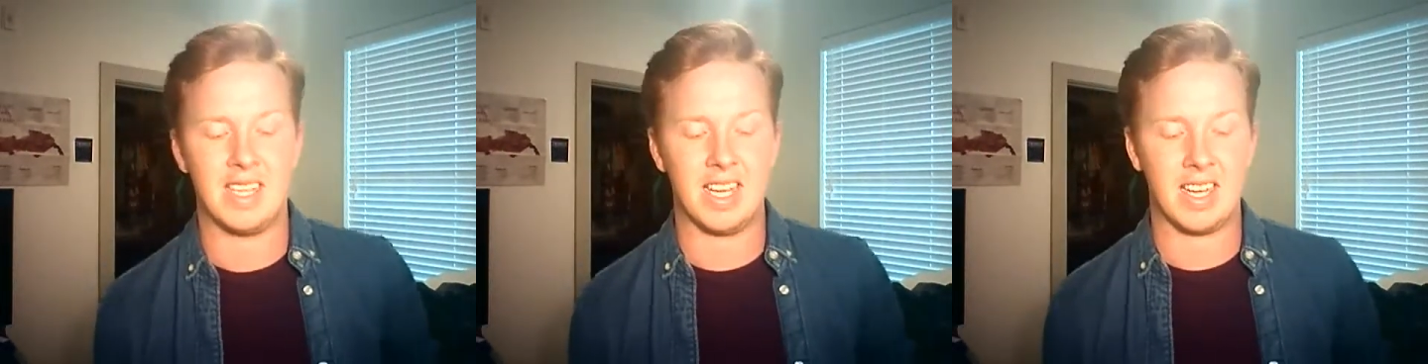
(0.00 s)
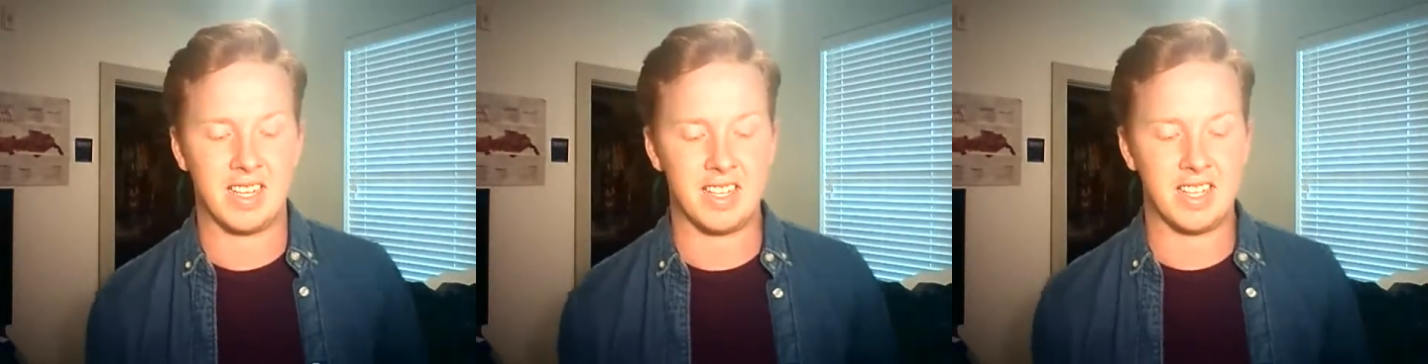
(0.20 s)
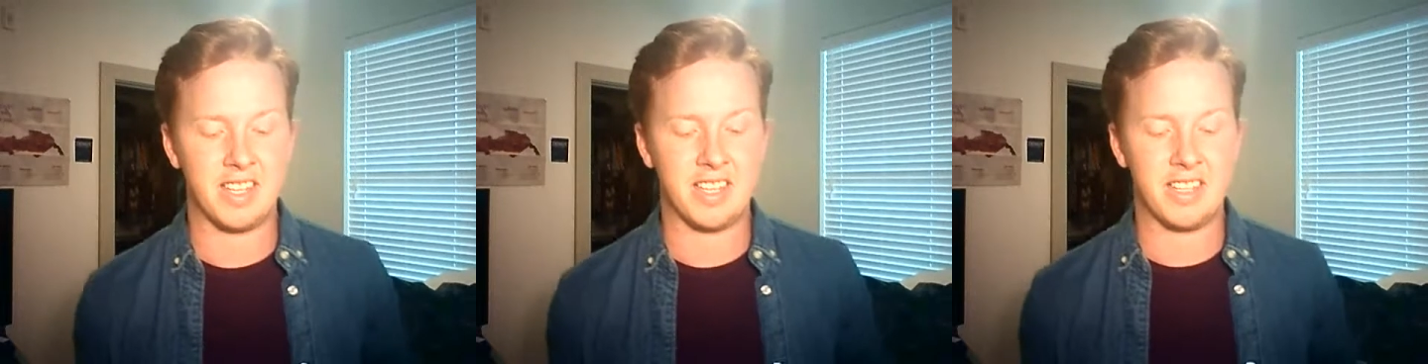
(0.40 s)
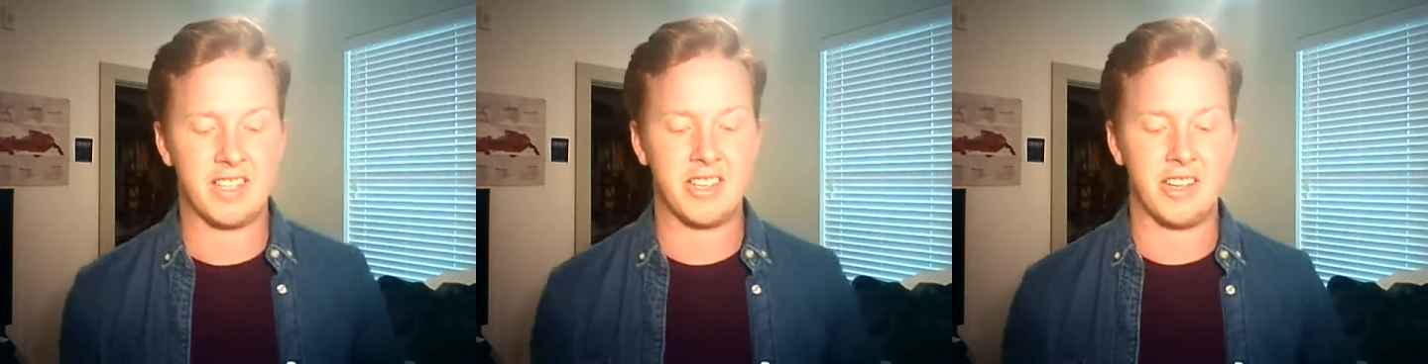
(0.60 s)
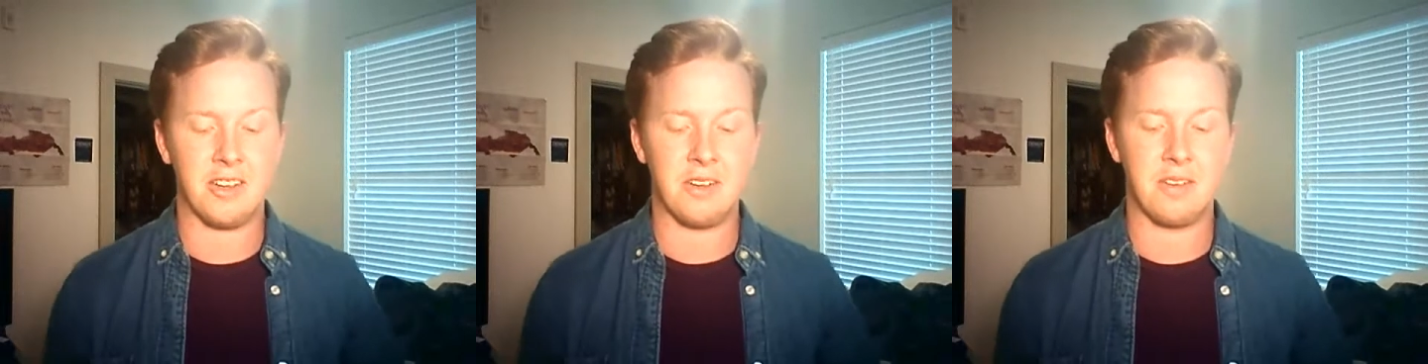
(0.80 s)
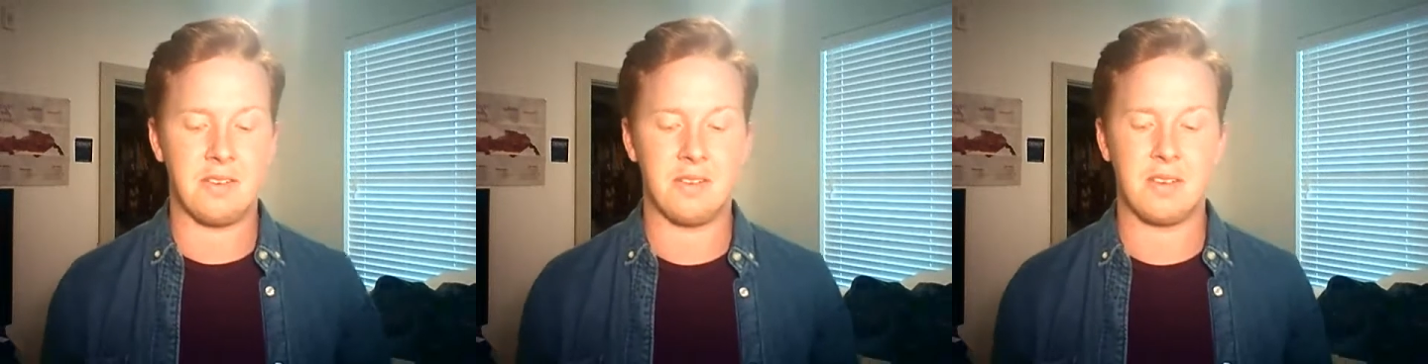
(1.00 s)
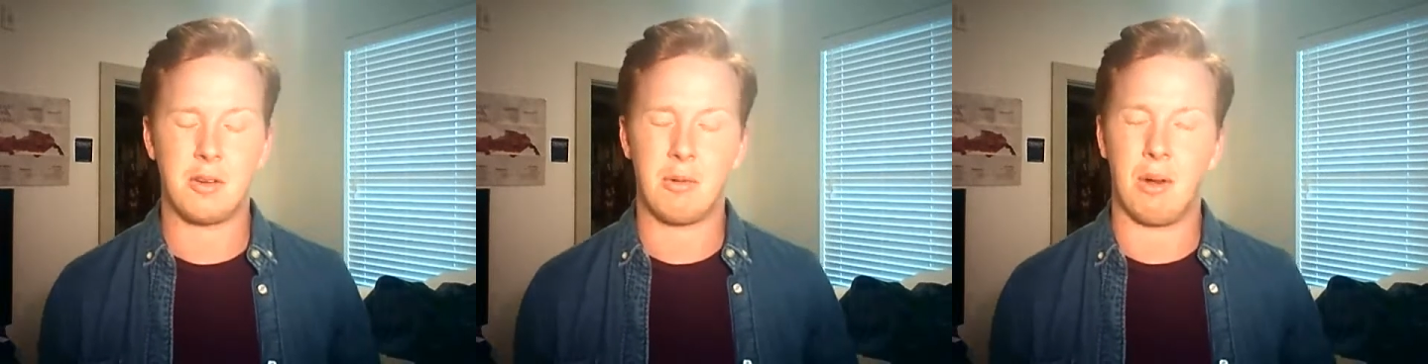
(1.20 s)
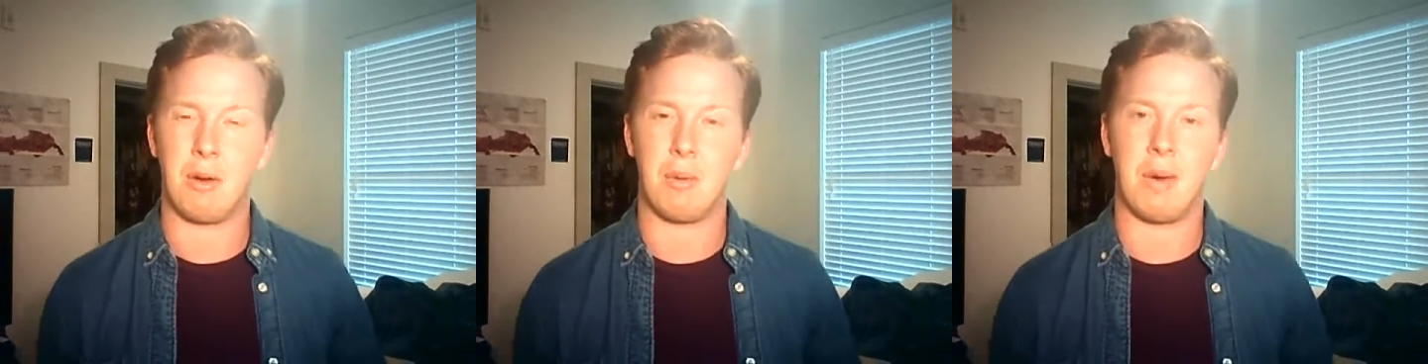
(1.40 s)
Texas, so
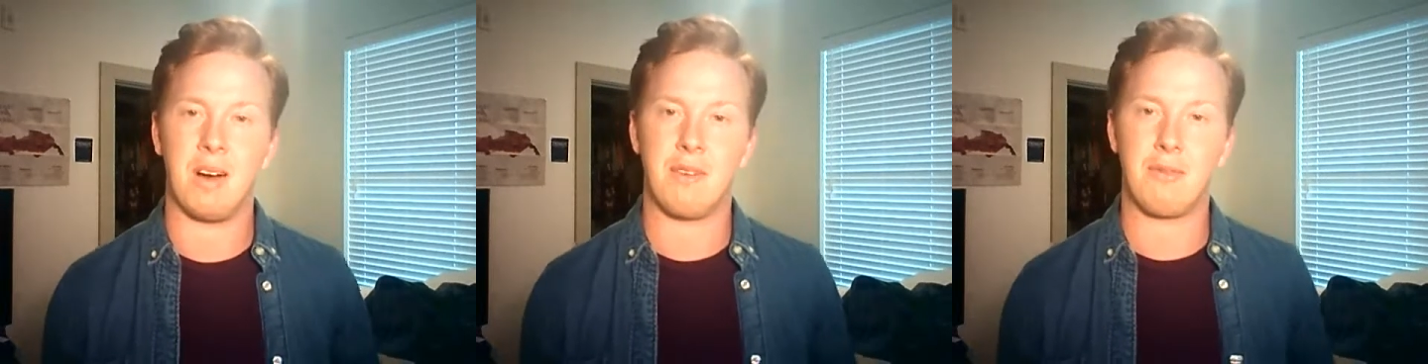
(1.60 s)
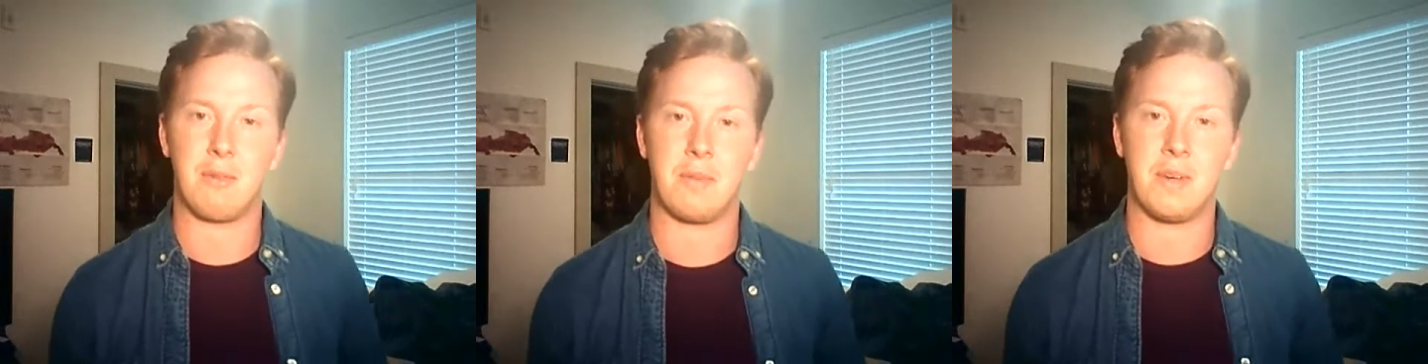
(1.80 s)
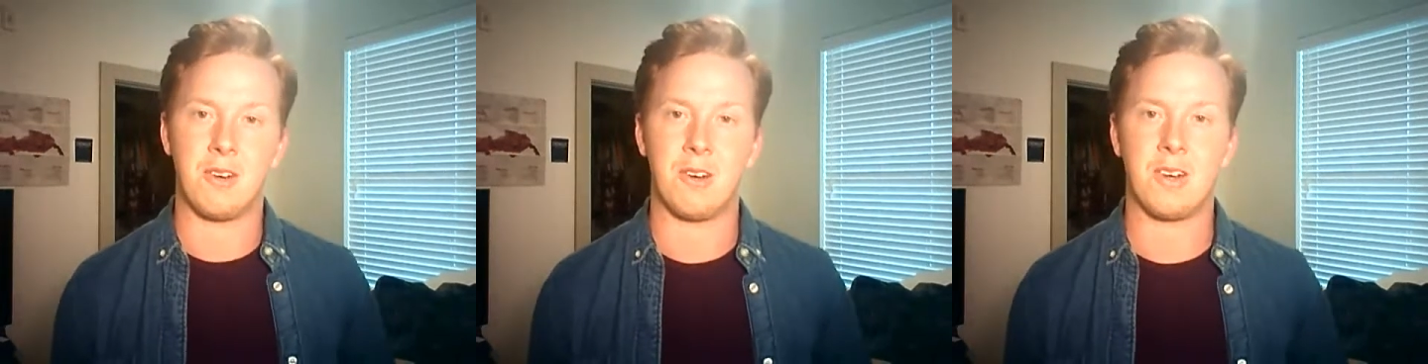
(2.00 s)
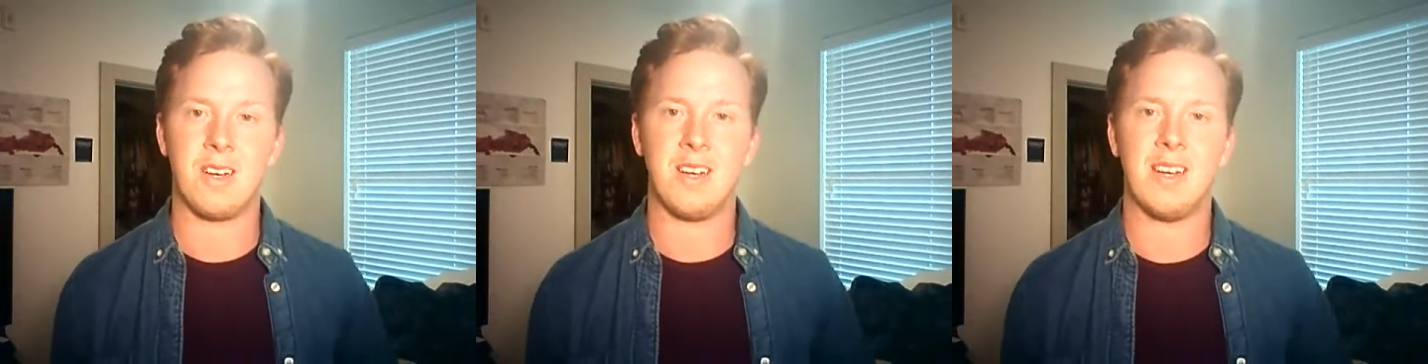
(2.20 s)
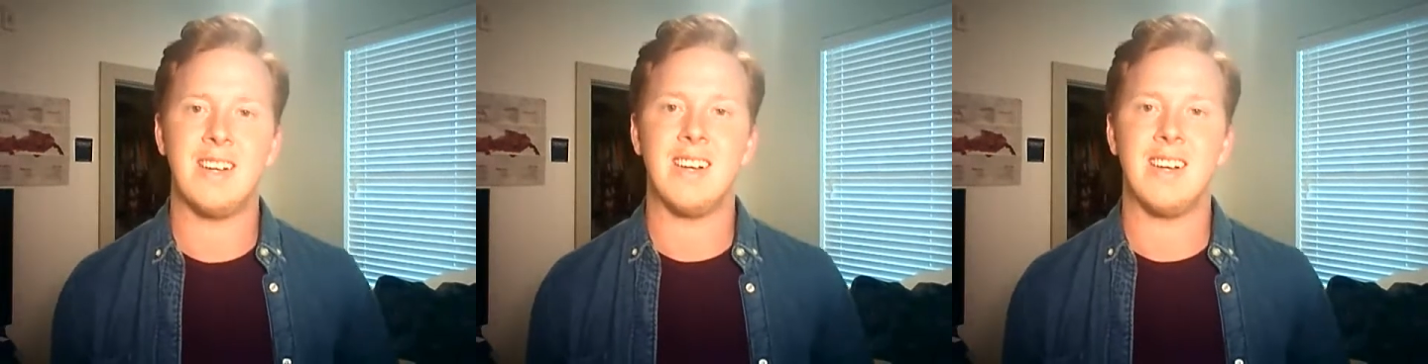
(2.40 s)
quite a while from here.